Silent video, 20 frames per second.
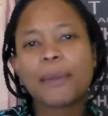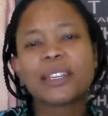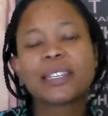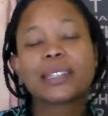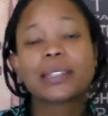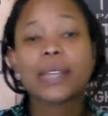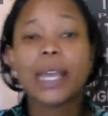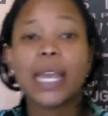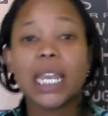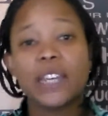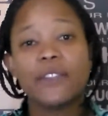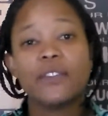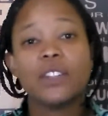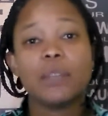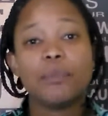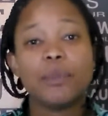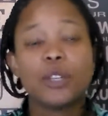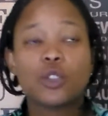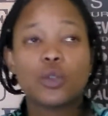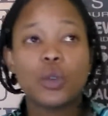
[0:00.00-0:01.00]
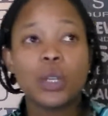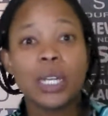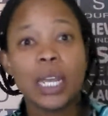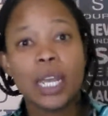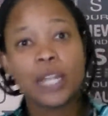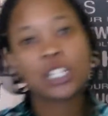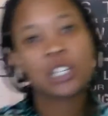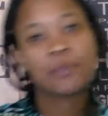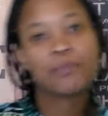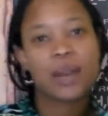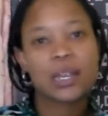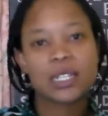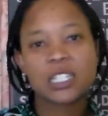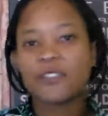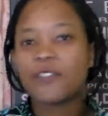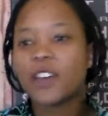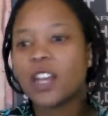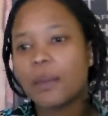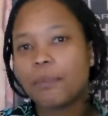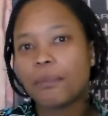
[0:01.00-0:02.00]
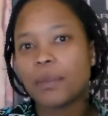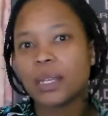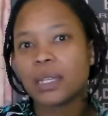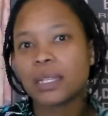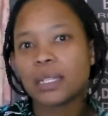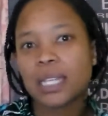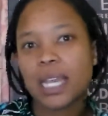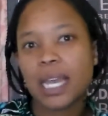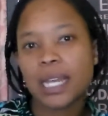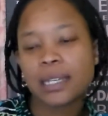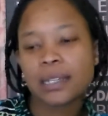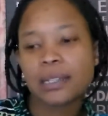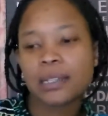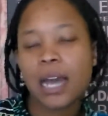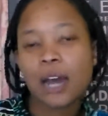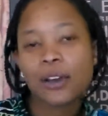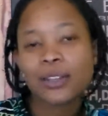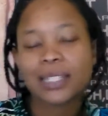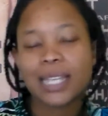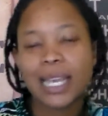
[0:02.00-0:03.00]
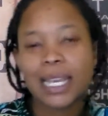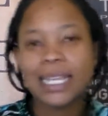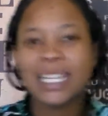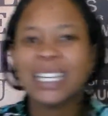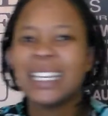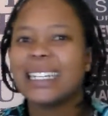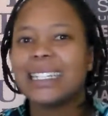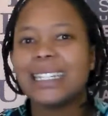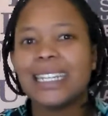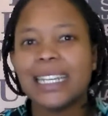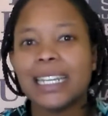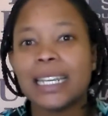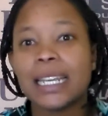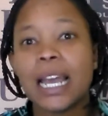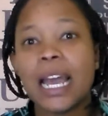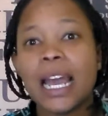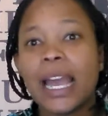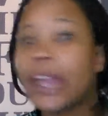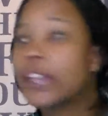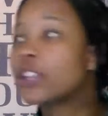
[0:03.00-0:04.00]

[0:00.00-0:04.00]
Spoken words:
saved between enterprise development and now saying ED